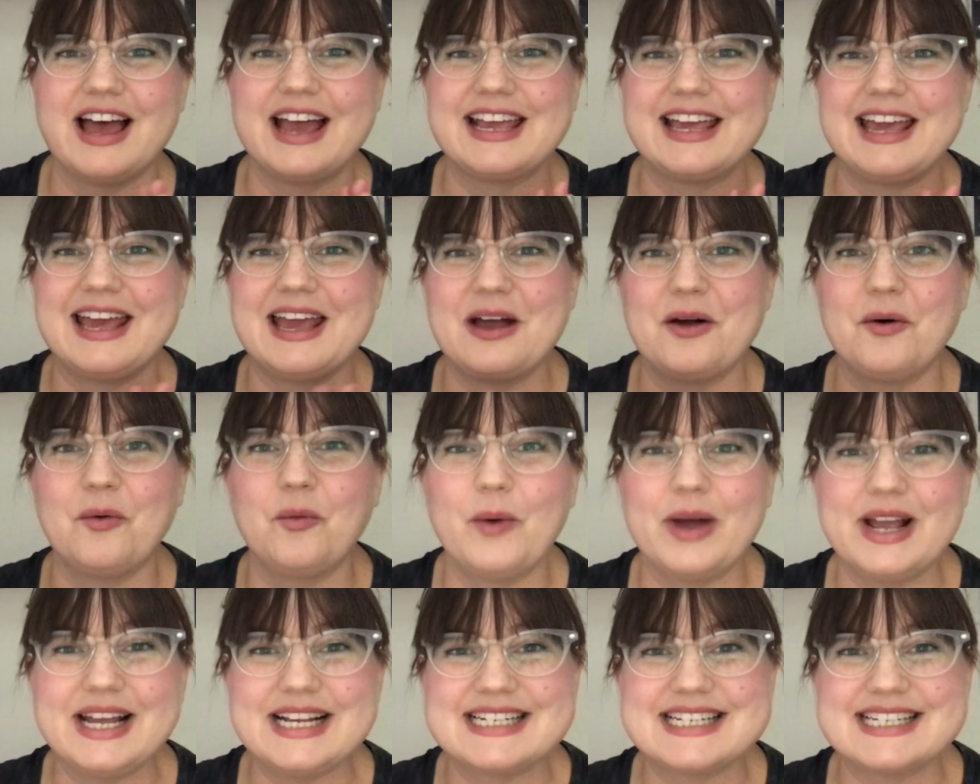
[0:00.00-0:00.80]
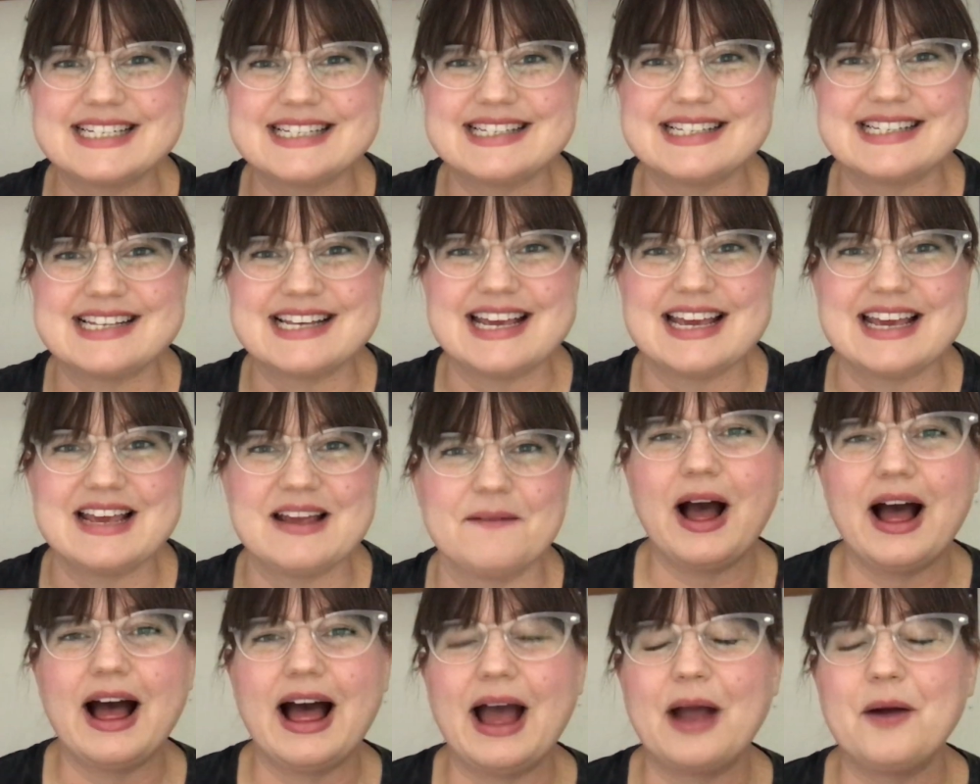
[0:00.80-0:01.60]
I can't wait to
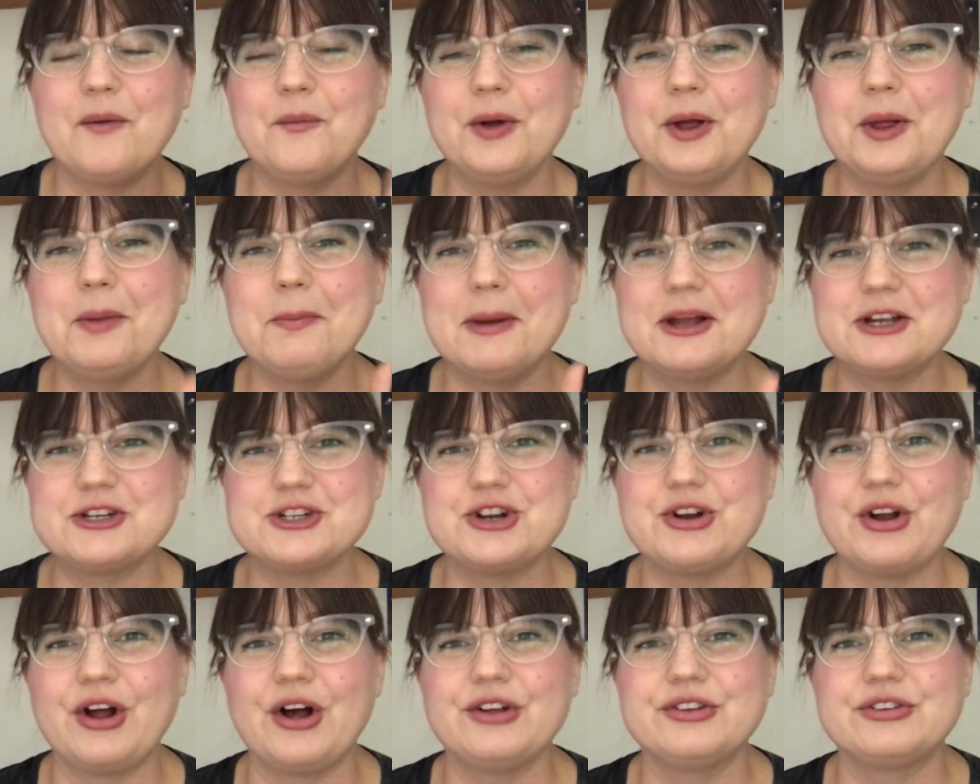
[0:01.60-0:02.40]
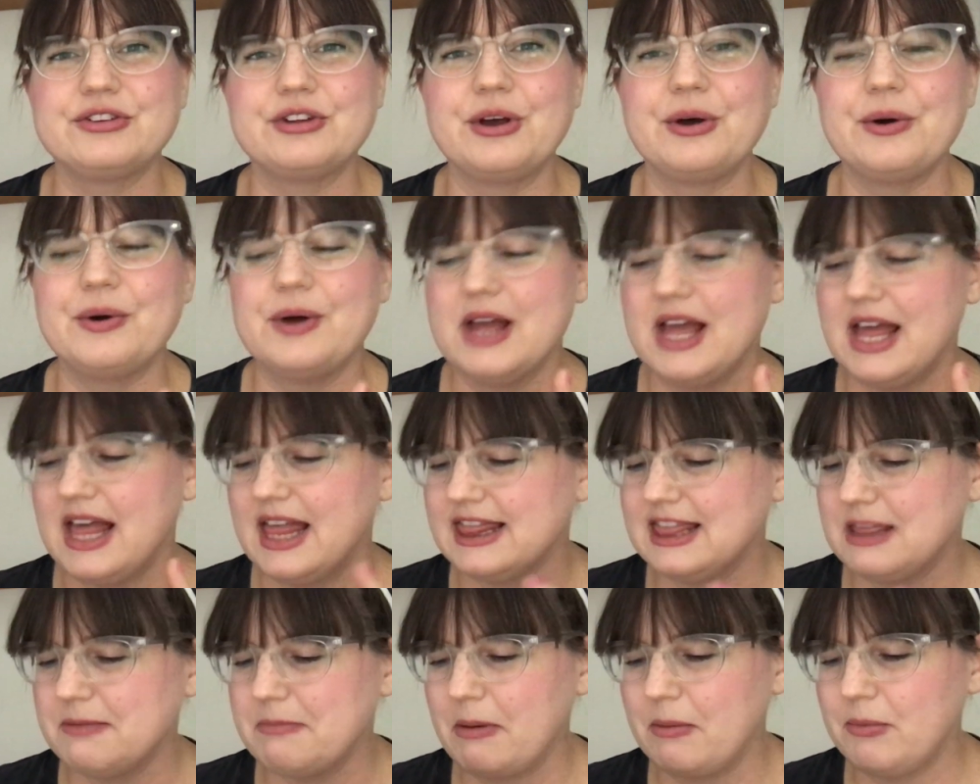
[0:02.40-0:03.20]
see. I will mention also,
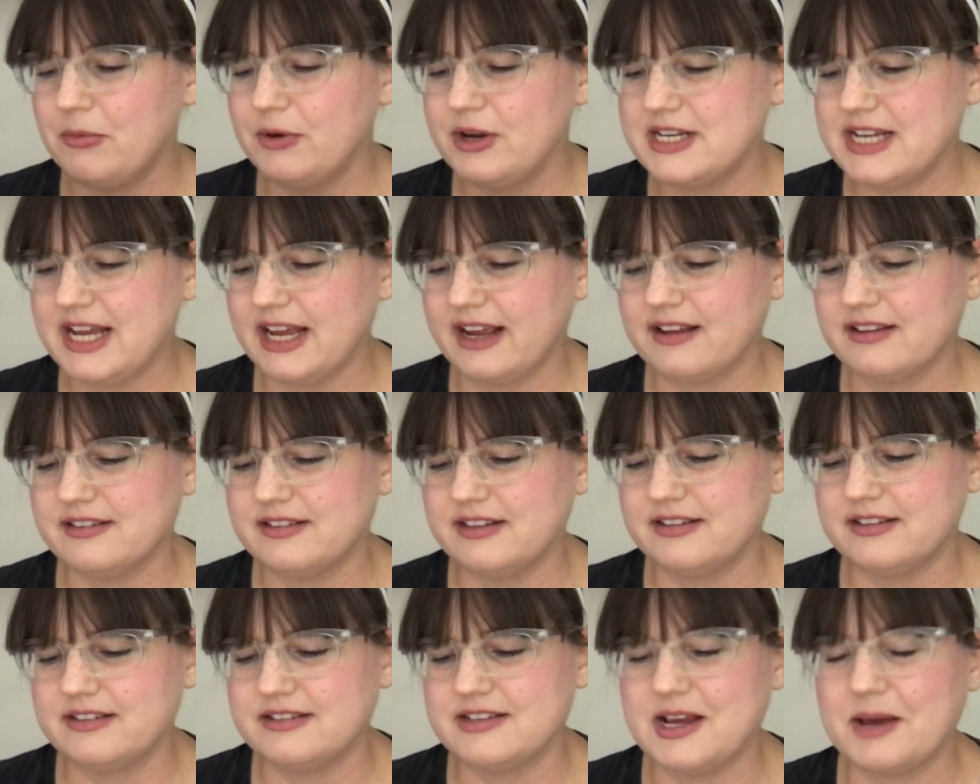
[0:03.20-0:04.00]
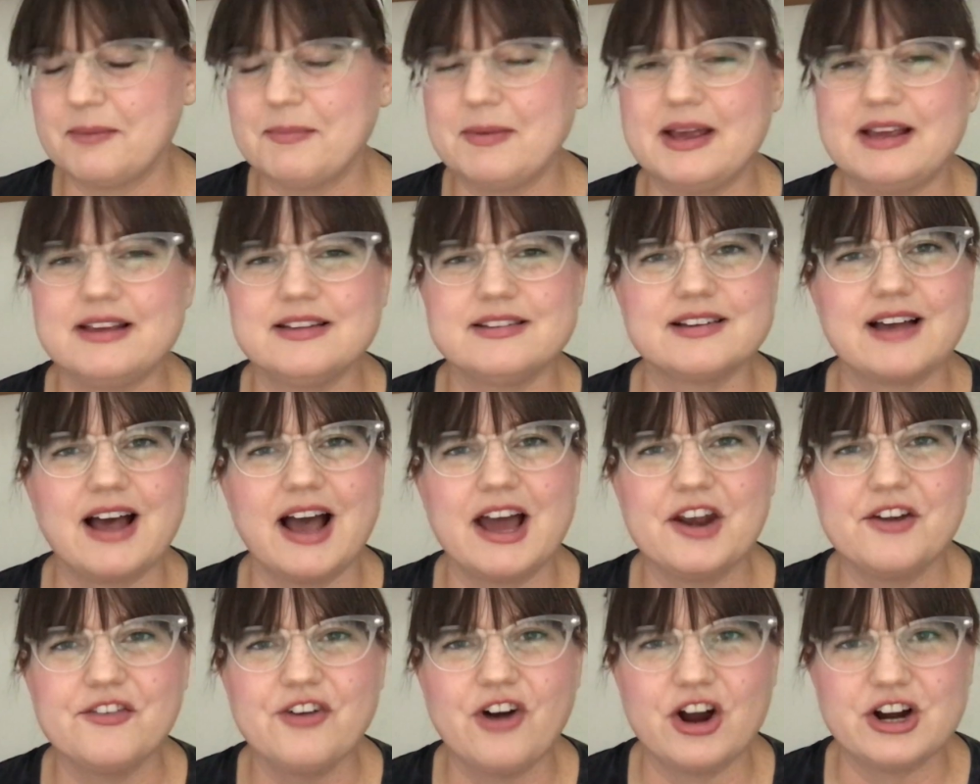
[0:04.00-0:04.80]
the Memorydex system is
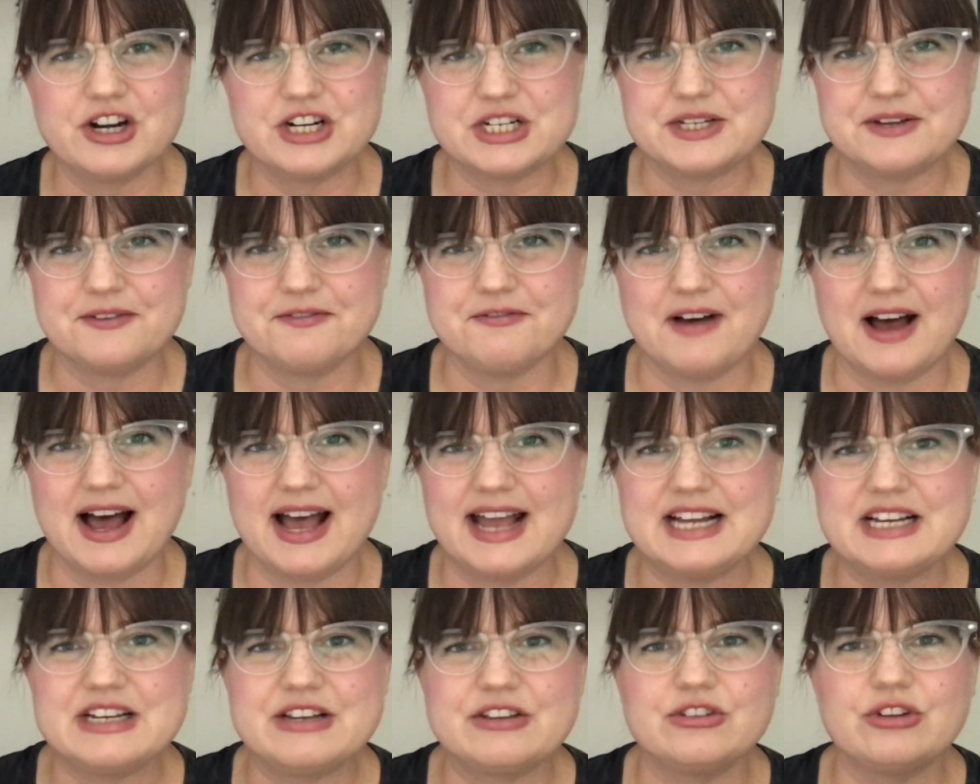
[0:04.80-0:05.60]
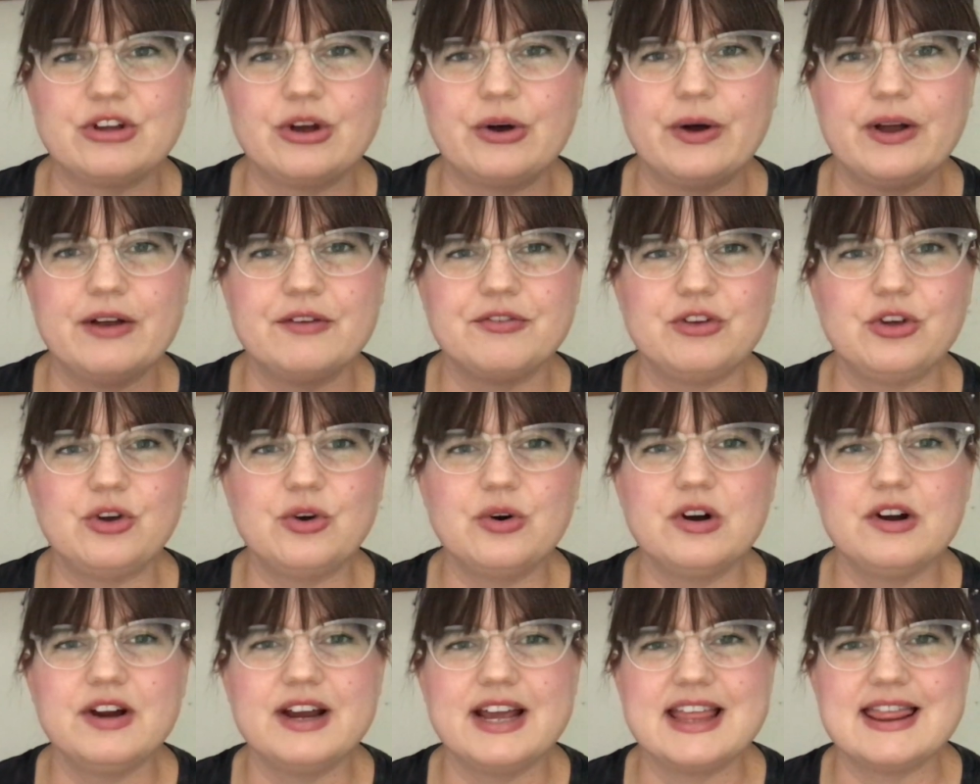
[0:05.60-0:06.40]
kind of hard to find. So if
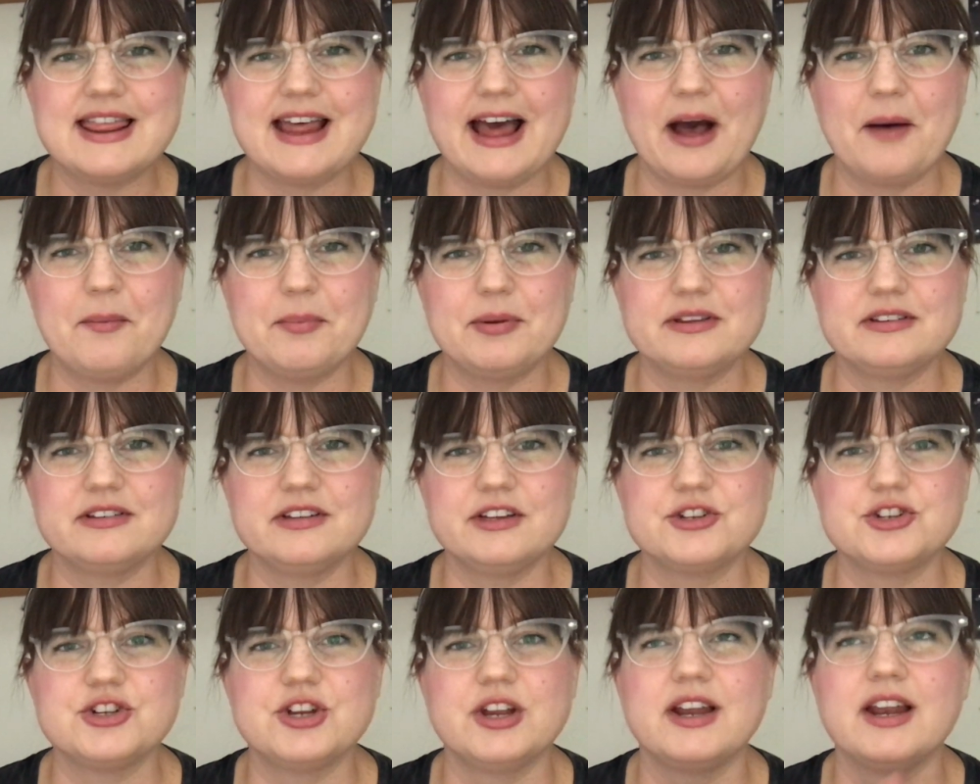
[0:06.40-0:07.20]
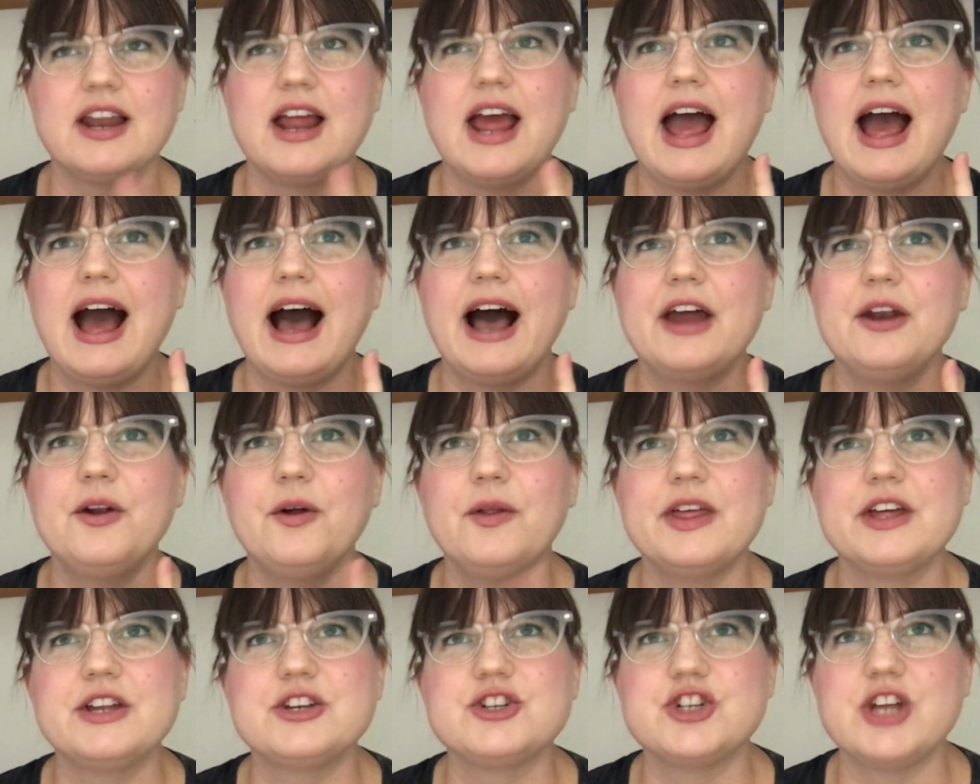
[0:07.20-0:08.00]
you are in that position, I
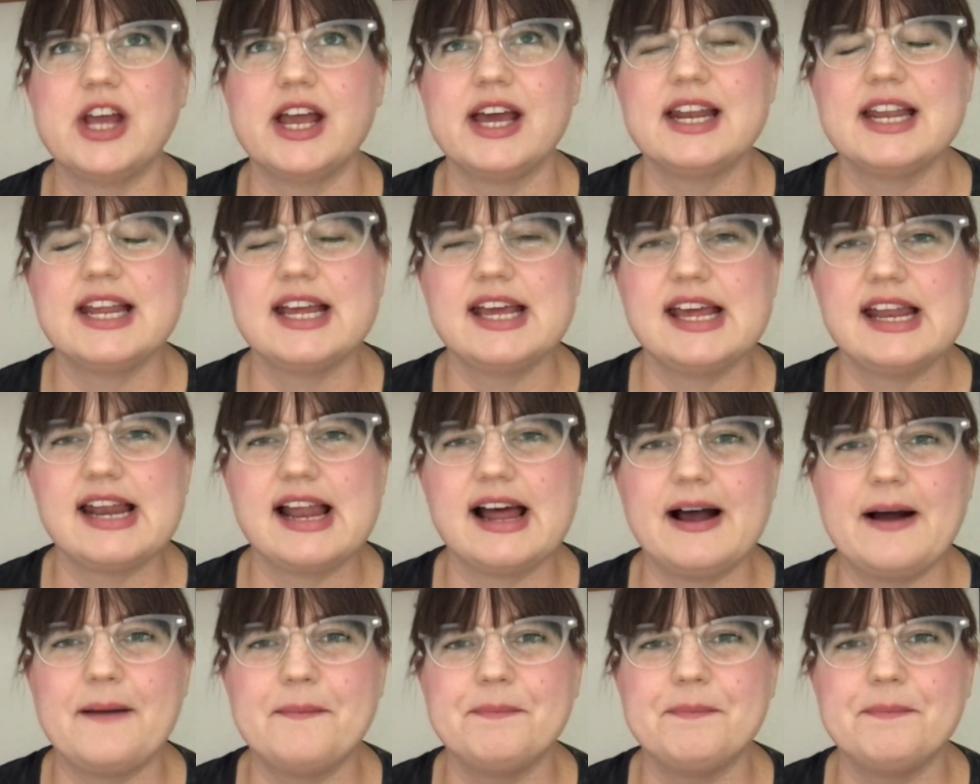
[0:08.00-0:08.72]
know that Janet,